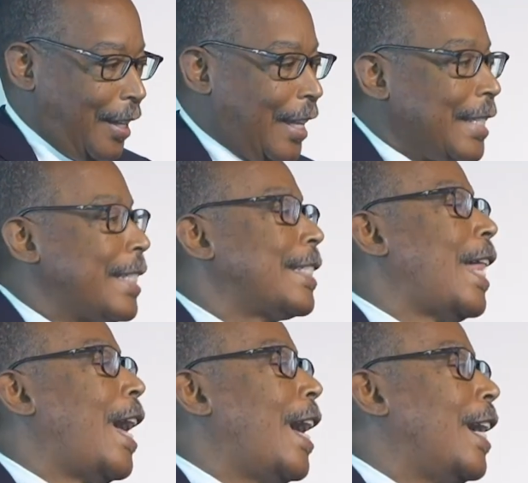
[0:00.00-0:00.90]
It's a
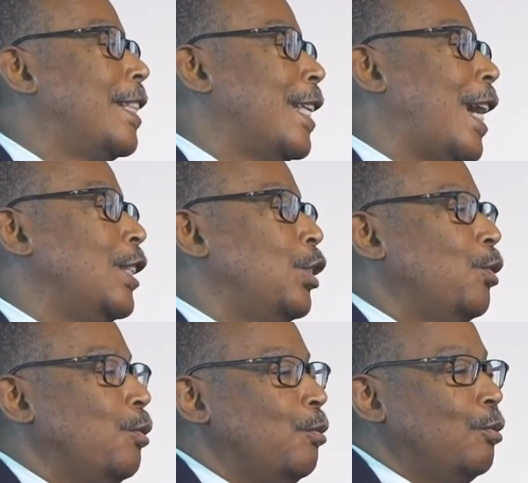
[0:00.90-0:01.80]
slide that I
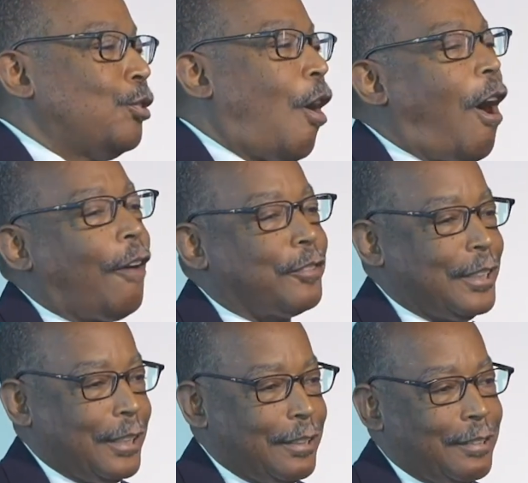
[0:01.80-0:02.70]
use
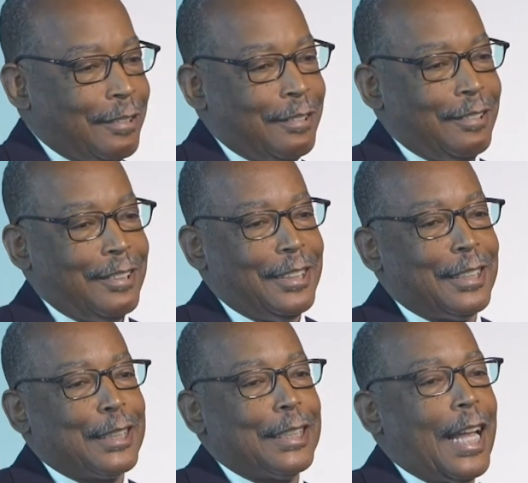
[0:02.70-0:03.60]
often.
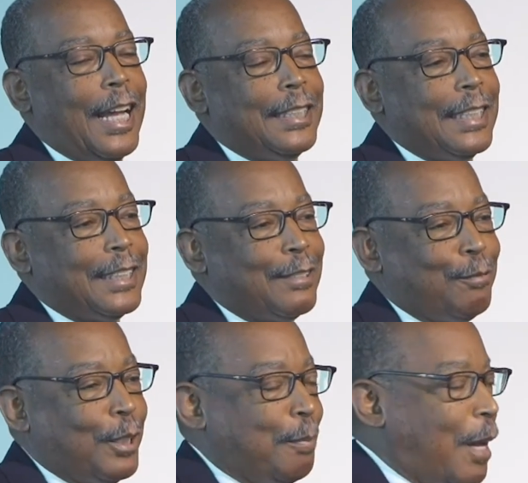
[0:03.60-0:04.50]
It's a slide
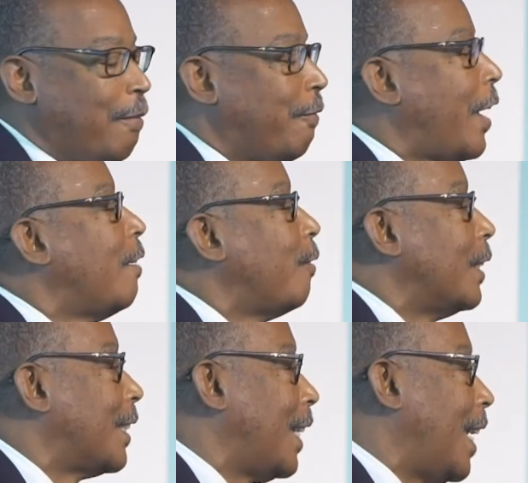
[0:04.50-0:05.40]
that's one of my
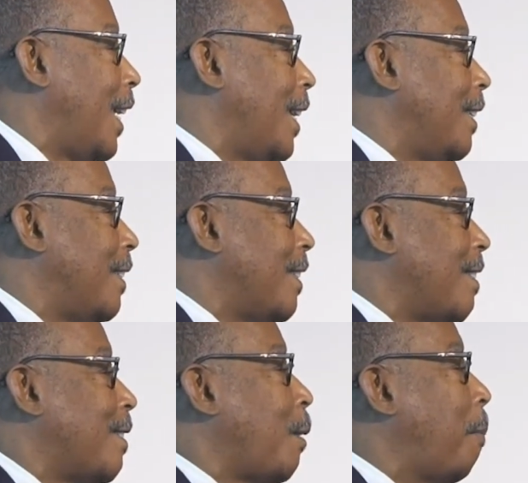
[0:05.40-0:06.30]
favorite slides.
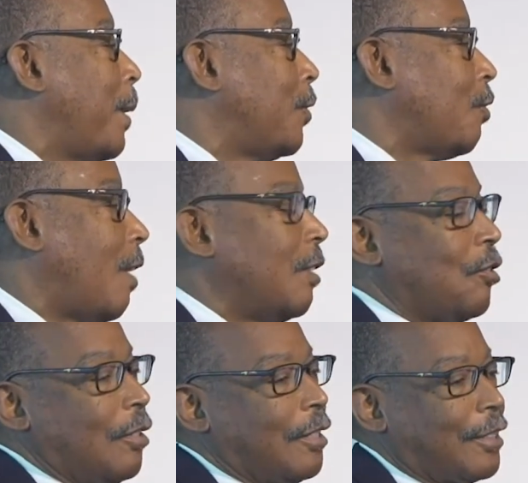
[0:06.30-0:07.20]
It's a picture I
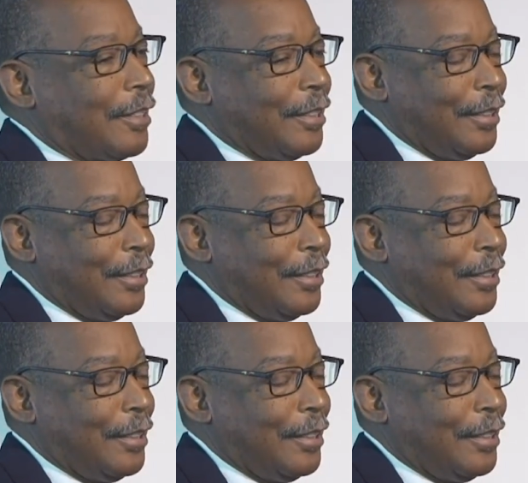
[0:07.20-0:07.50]
took.